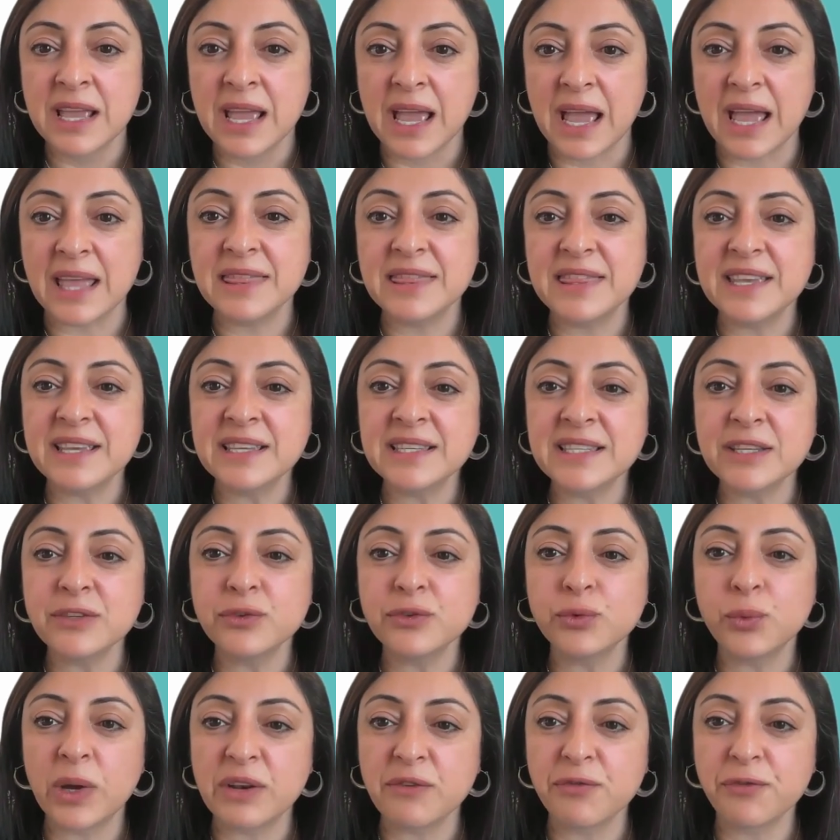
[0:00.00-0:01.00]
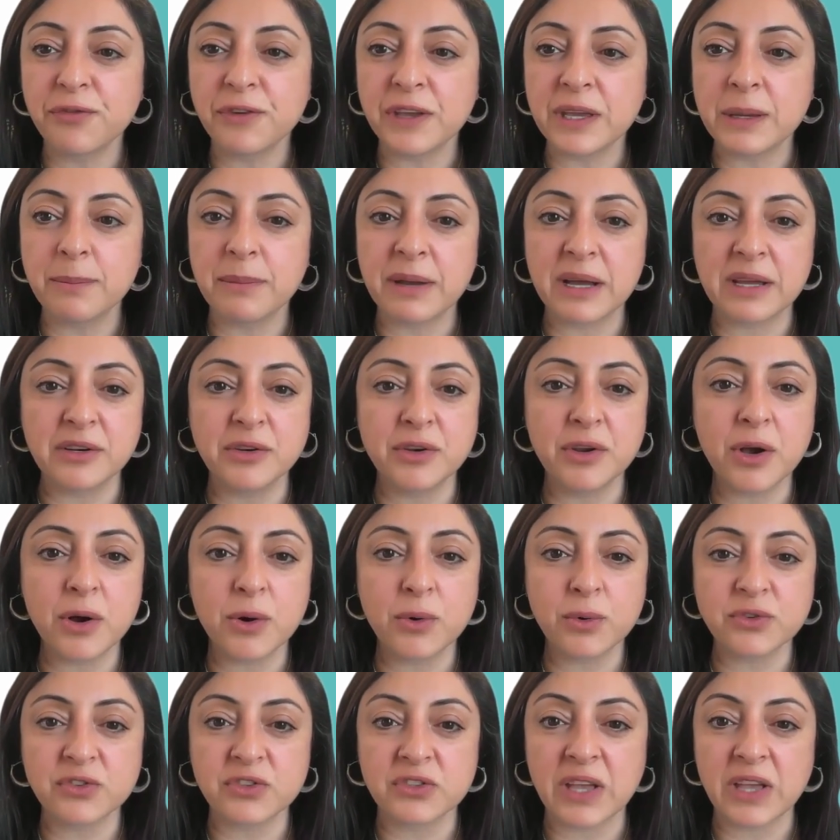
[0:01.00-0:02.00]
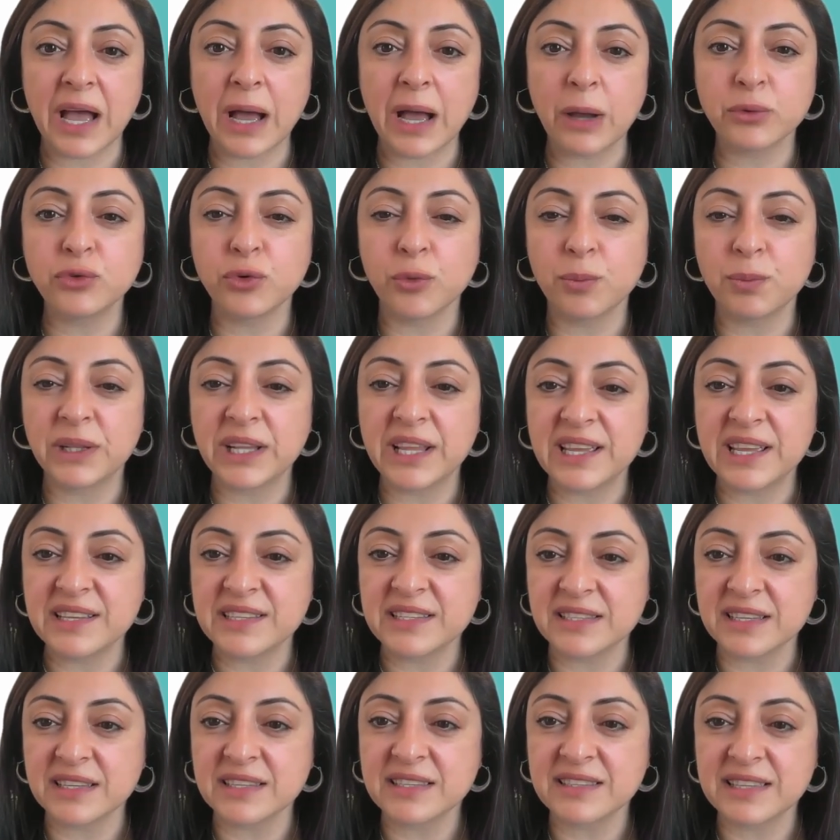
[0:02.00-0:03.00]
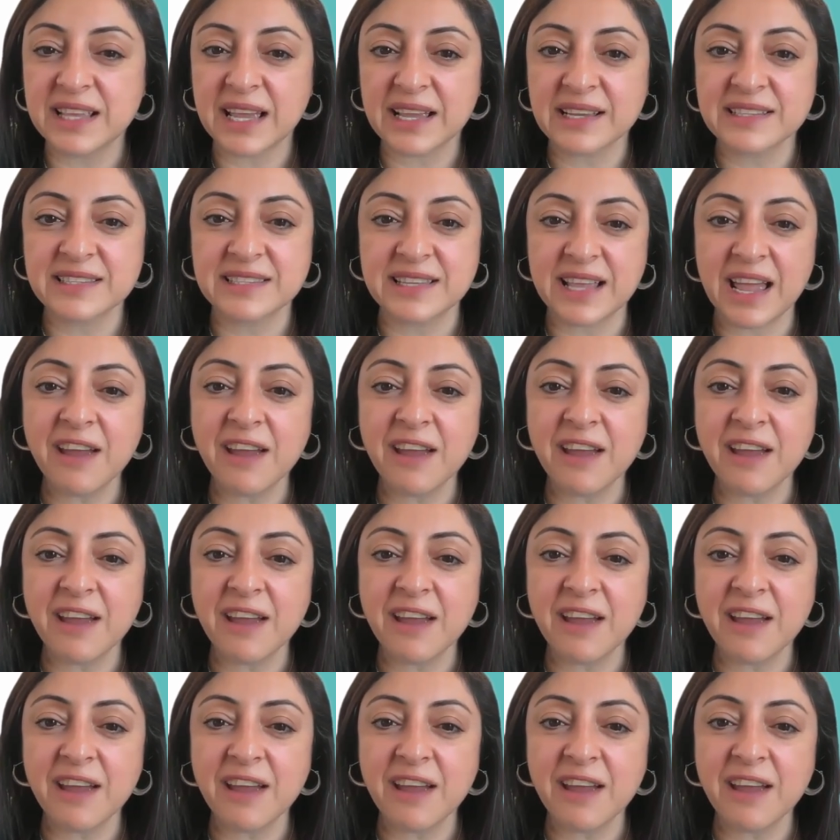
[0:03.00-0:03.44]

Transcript: And this is when Figma knows how to place this text